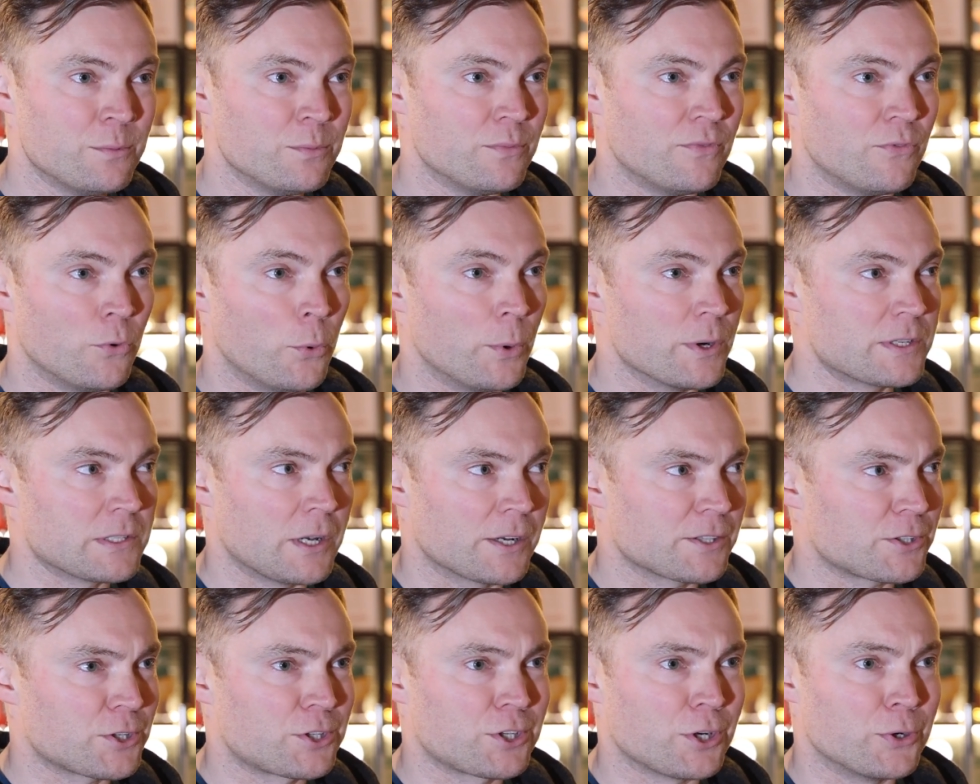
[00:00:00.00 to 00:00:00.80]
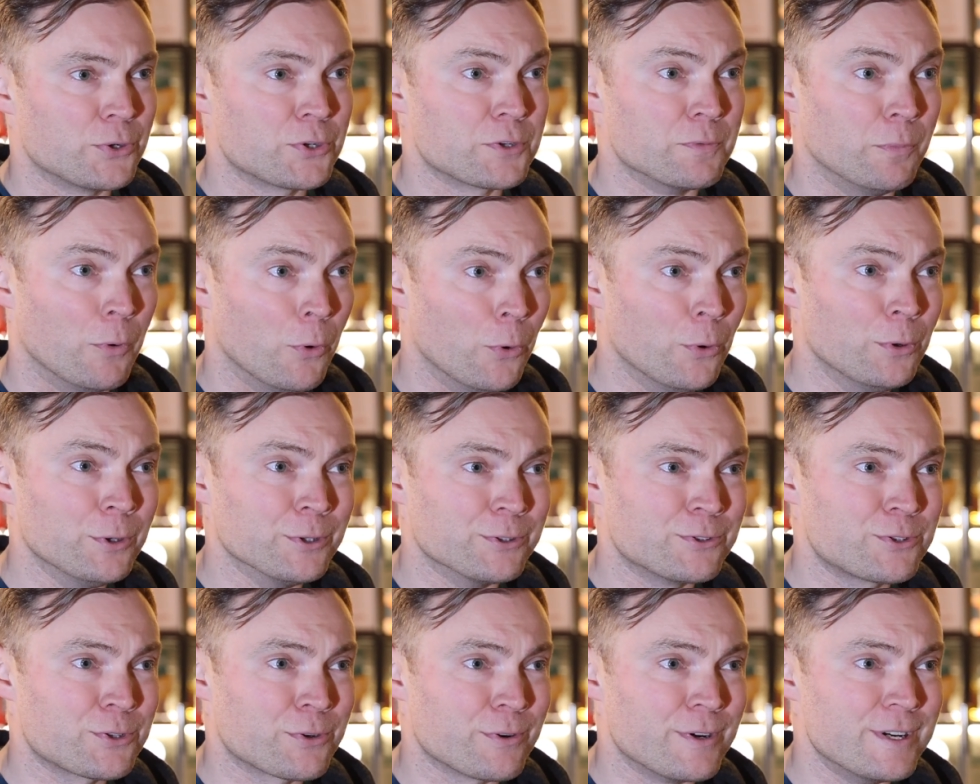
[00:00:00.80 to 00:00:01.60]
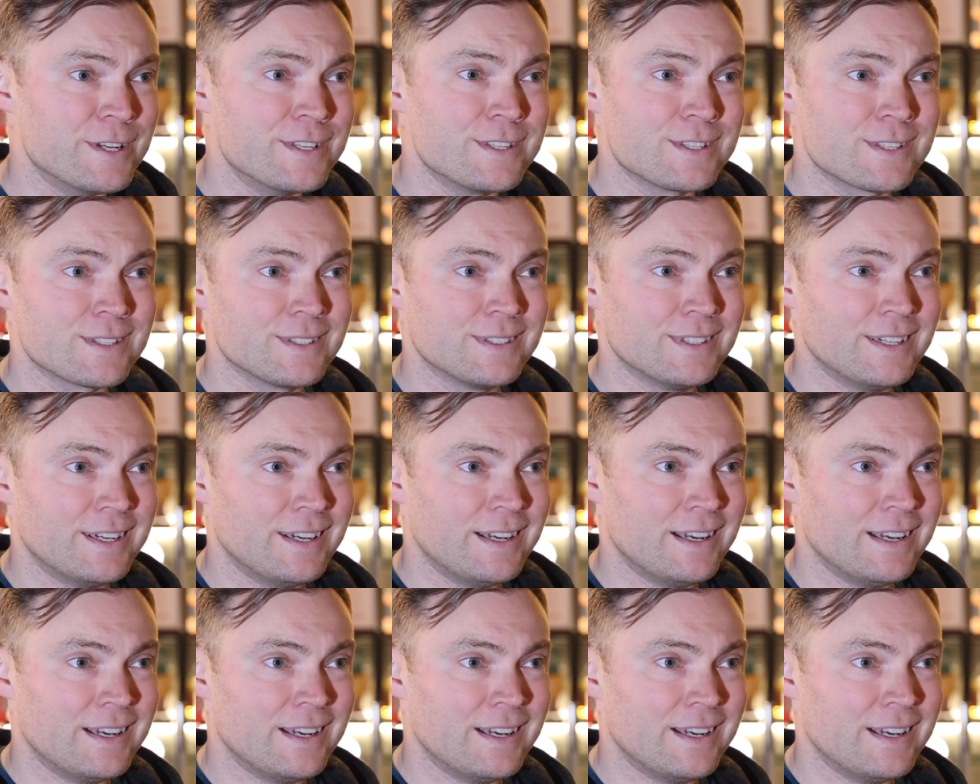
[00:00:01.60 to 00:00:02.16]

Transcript: We've always liked to show sport on screens,